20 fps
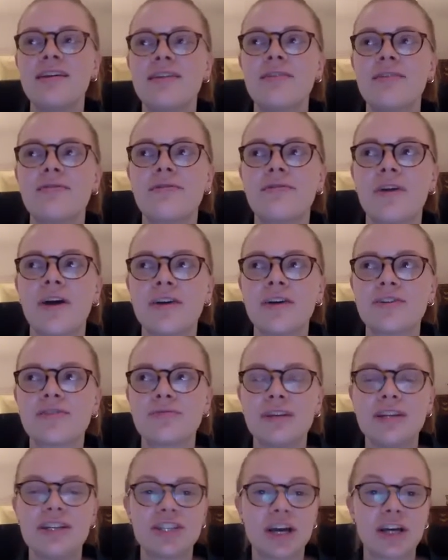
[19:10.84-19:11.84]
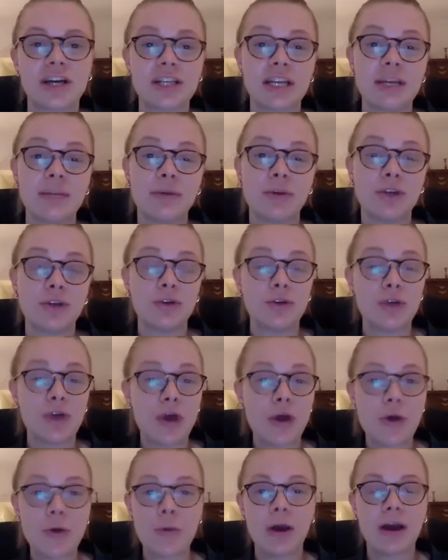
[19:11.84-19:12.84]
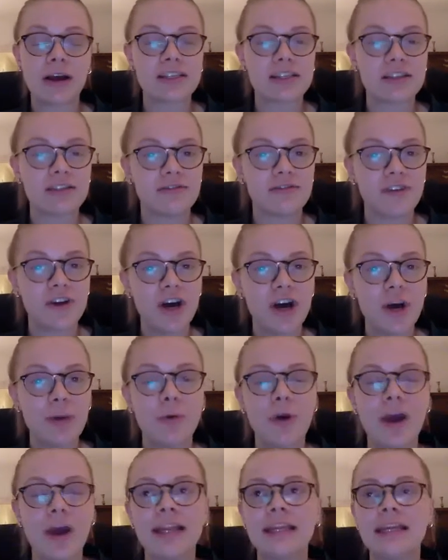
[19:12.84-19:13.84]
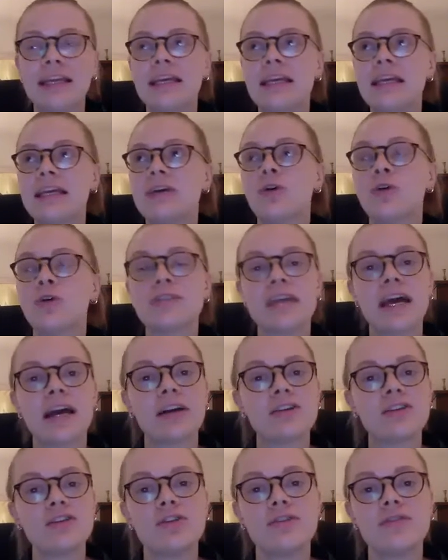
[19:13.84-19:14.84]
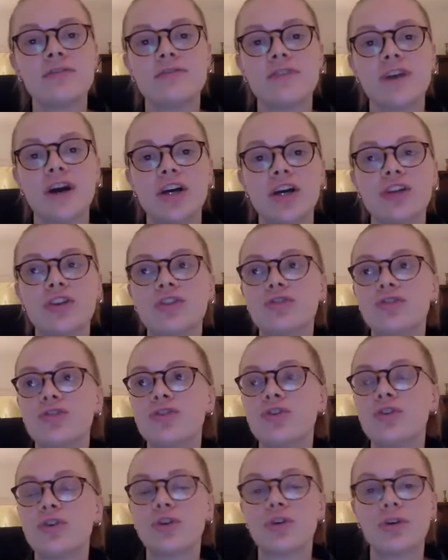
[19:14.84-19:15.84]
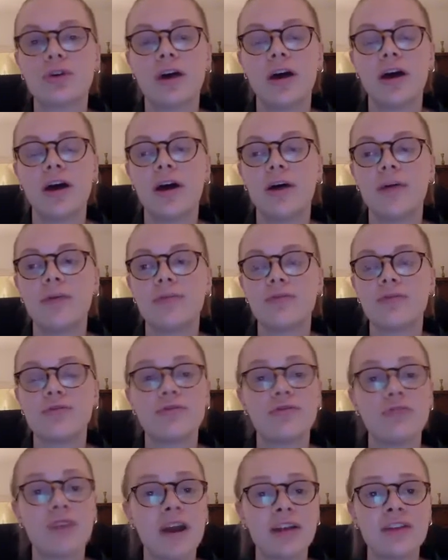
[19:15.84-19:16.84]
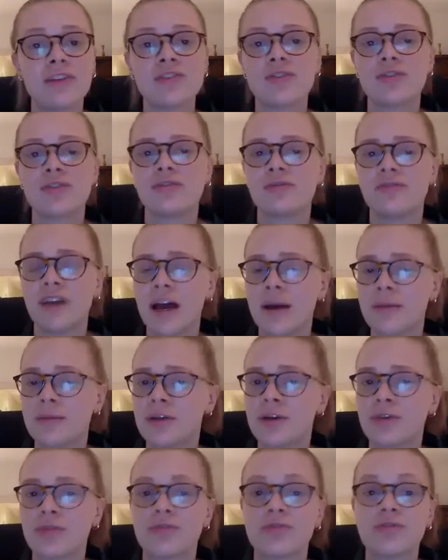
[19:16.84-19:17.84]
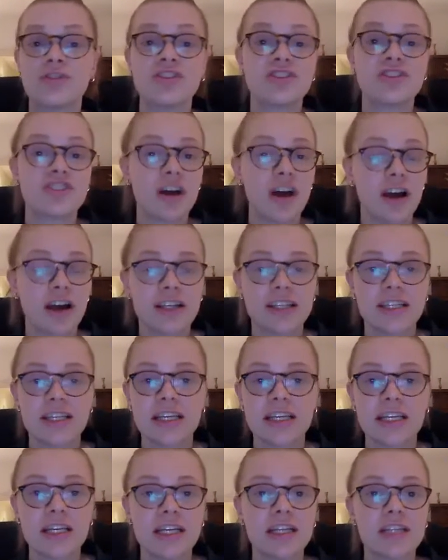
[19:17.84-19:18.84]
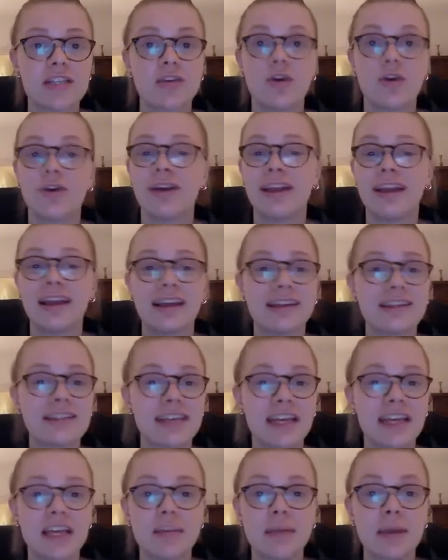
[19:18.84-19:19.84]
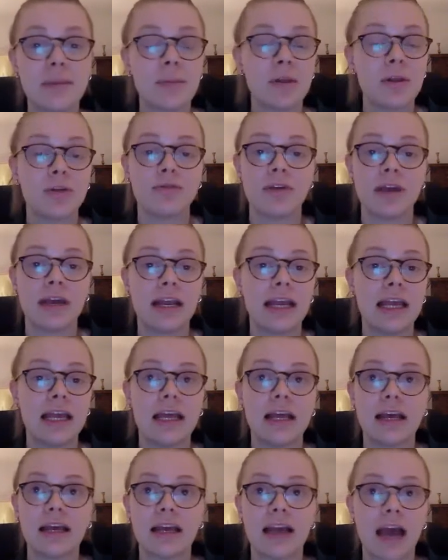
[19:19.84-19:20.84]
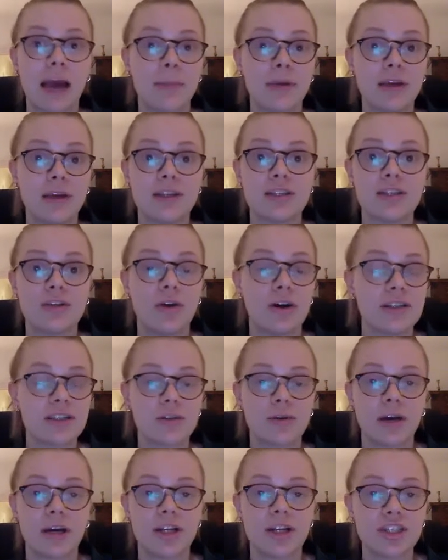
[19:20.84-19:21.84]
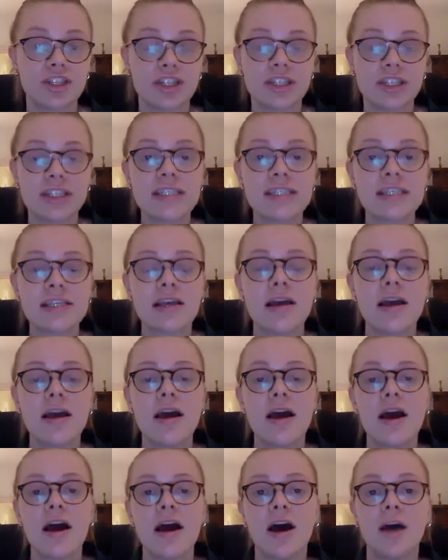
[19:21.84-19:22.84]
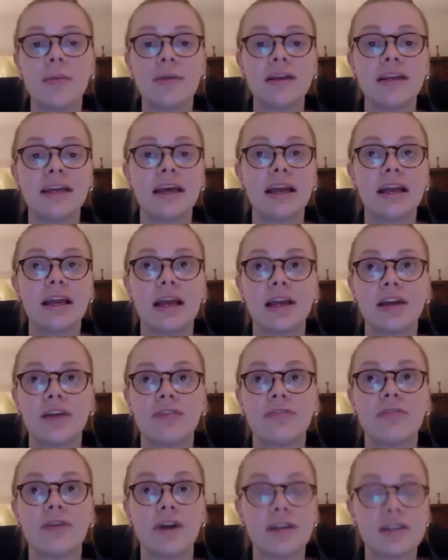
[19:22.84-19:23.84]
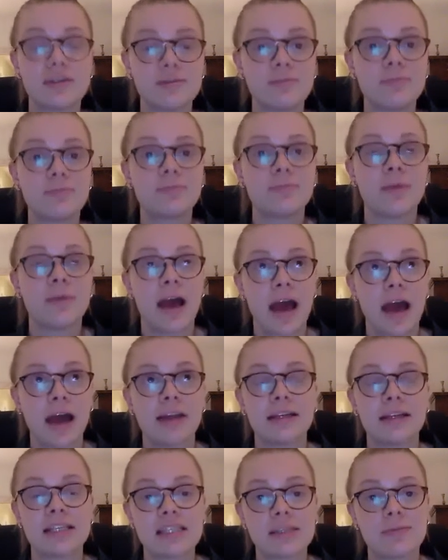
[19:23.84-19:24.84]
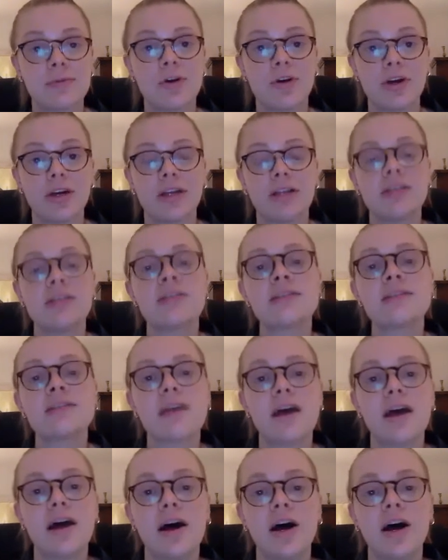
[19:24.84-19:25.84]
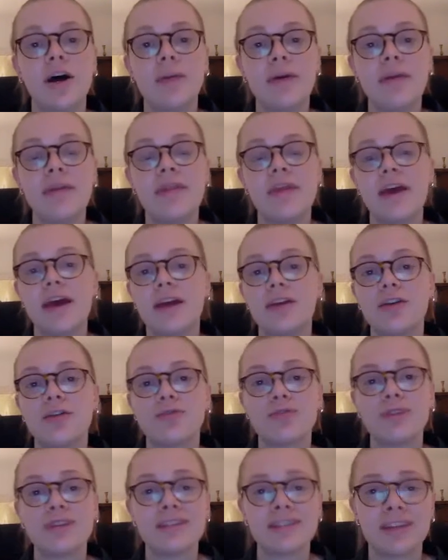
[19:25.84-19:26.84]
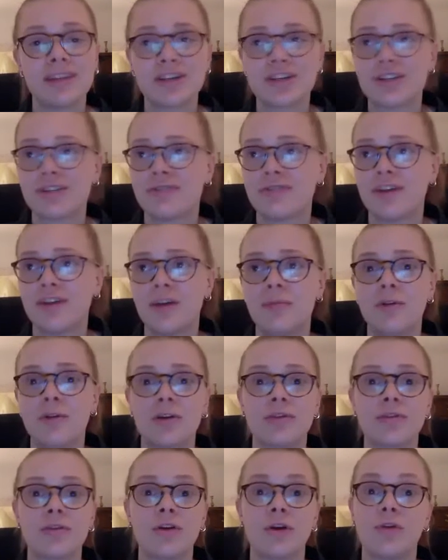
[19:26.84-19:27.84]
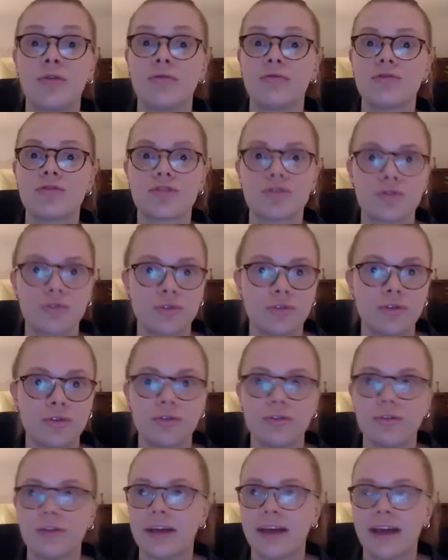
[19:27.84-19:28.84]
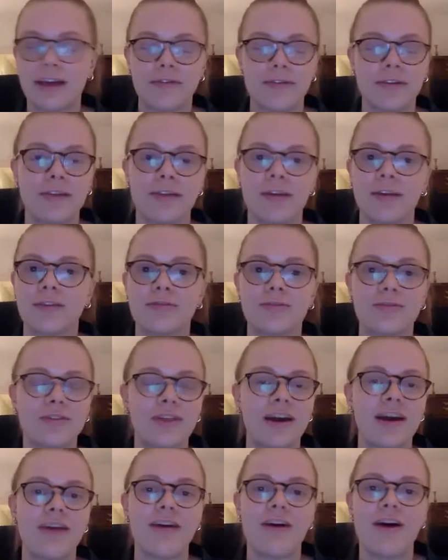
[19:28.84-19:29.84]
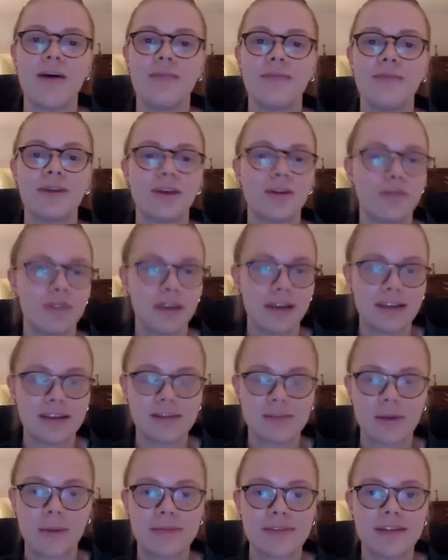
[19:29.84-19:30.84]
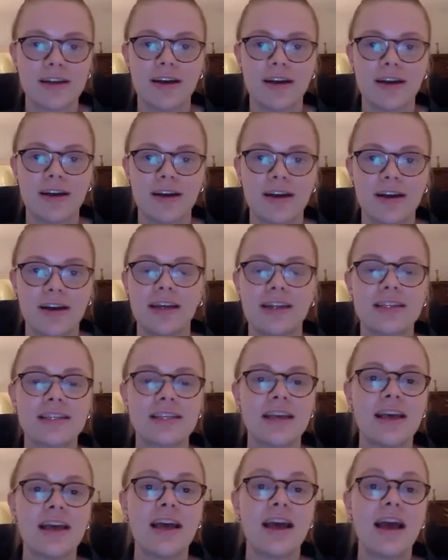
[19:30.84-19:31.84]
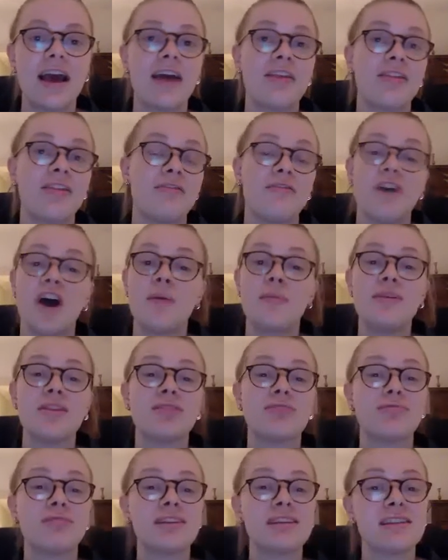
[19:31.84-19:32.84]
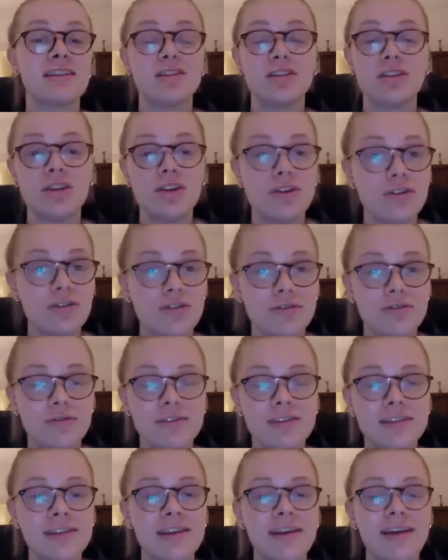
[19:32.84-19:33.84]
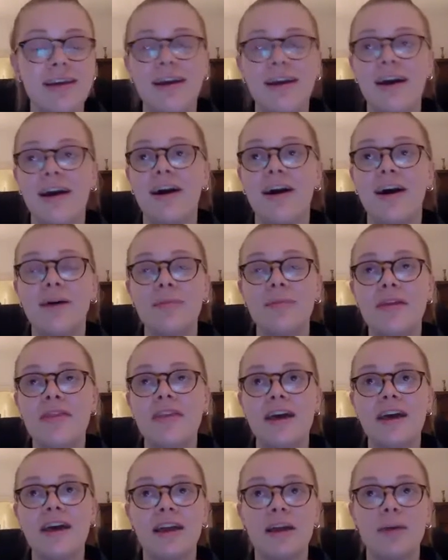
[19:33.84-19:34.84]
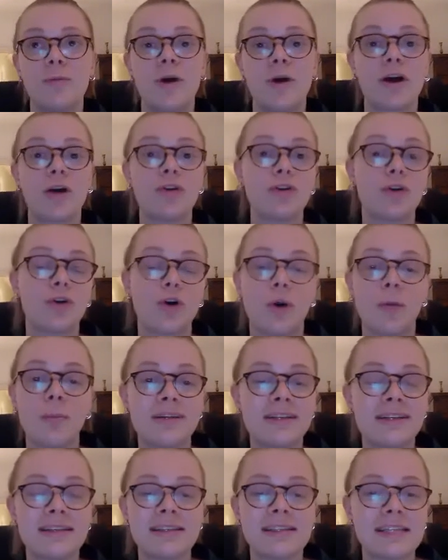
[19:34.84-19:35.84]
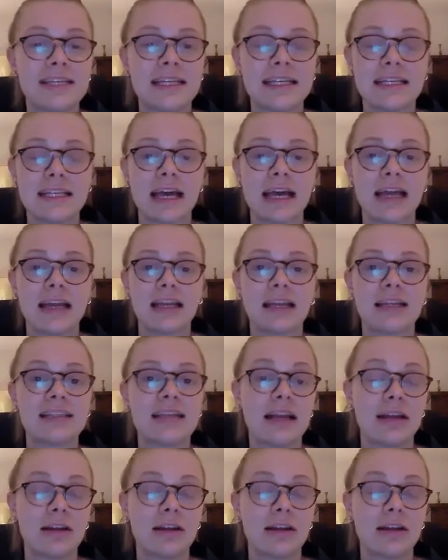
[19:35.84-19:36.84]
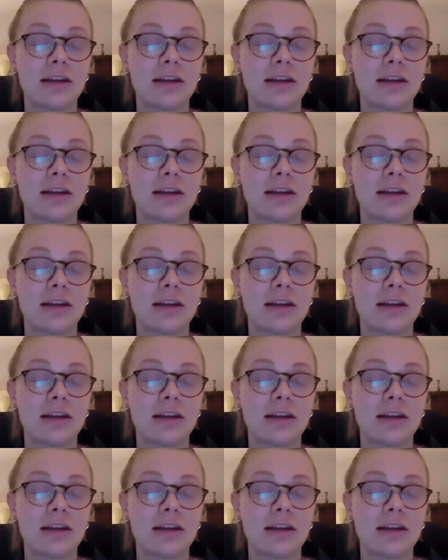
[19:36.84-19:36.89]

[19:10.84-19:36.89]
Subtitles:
First, reach out to anybody who works at the firm, or any contacts you can find through your through friends or family, or through societies, on LinkedIn. People are really like happy to answer questions, and get like a first-hand experience, and then research the firm, go trawl like everything through their careers website, the firm in the recent news, and then like work on your competency and like technical